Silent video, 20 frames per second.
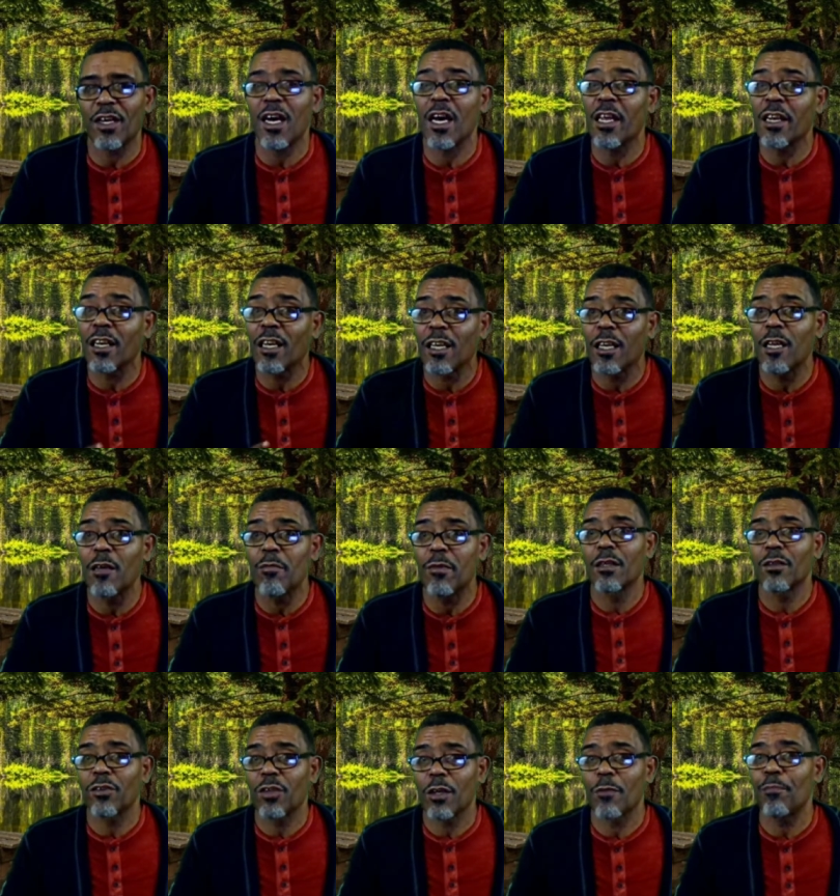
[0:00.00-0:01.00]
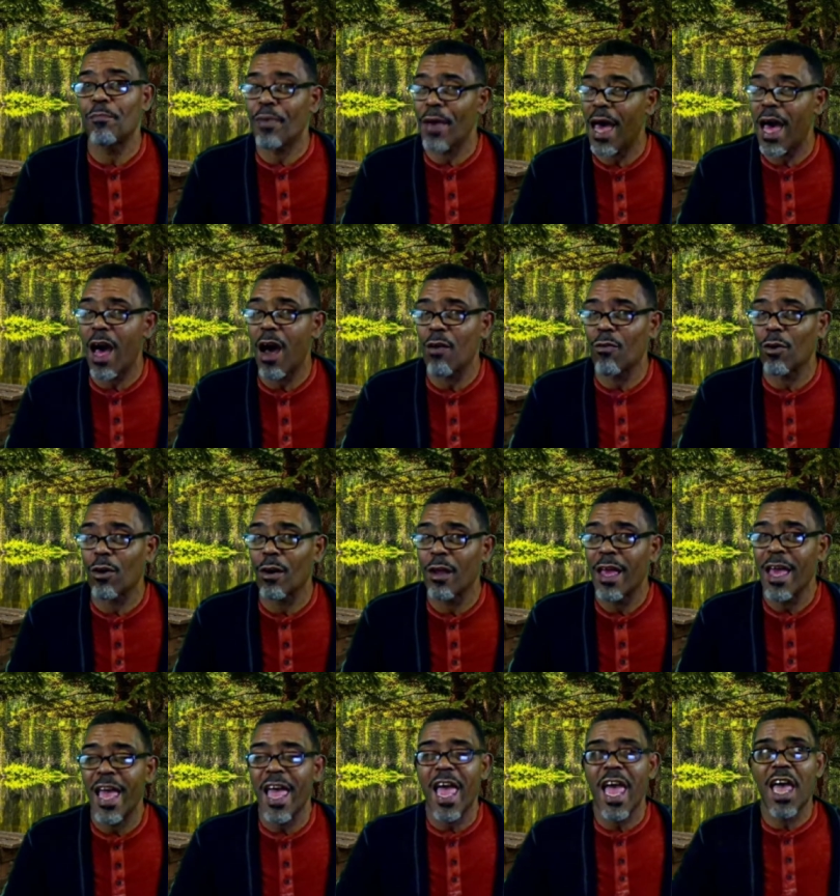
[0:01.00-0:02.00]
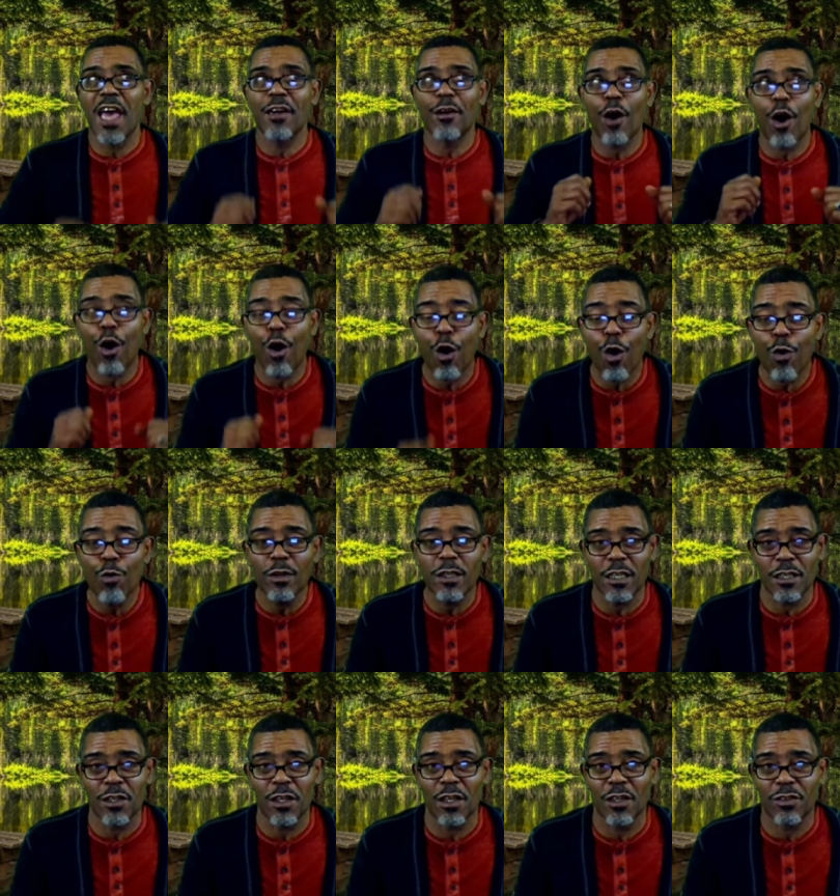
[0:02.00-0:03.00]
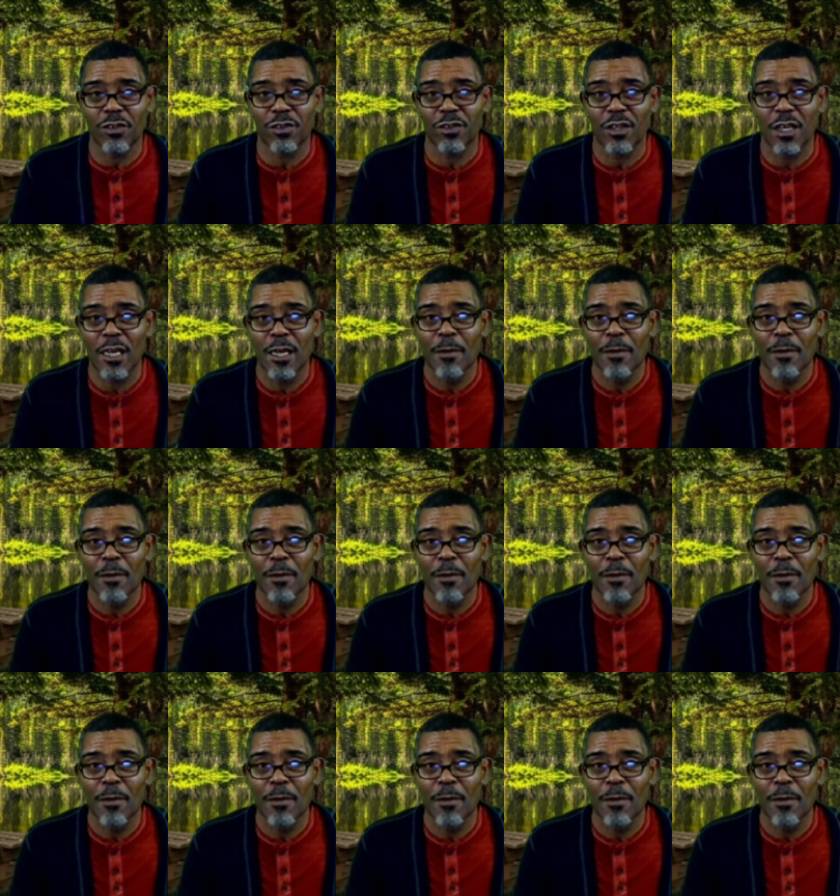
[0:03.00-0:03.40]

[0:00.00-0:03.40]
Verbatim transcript: unlimited power and holiness.